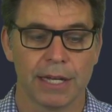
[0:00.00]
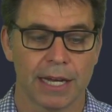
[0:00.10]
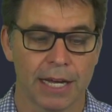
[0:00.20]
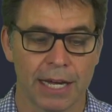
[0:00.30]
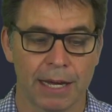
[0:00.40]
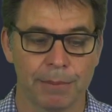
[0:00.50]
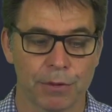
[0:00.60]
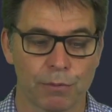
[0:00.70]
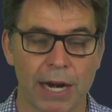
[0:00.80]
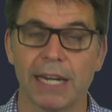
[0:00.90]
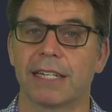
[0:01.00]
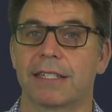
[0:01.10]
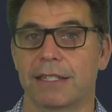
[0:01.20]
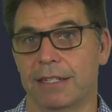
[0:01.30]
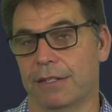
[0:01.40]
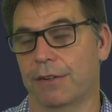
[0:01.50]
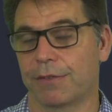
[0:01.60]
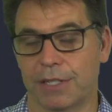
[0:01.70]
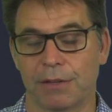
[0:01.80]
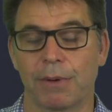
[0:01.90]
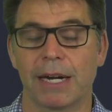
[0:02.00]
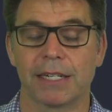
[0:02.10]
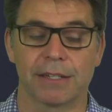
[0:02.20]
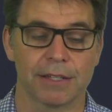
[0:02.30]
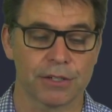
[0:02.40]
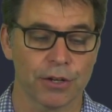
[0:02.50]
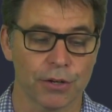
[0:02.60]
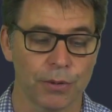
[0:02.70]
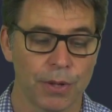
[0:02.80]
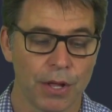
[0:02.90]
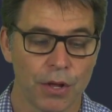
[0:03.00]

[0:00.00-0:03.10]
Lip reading: The radius is obviously the radius of the circle.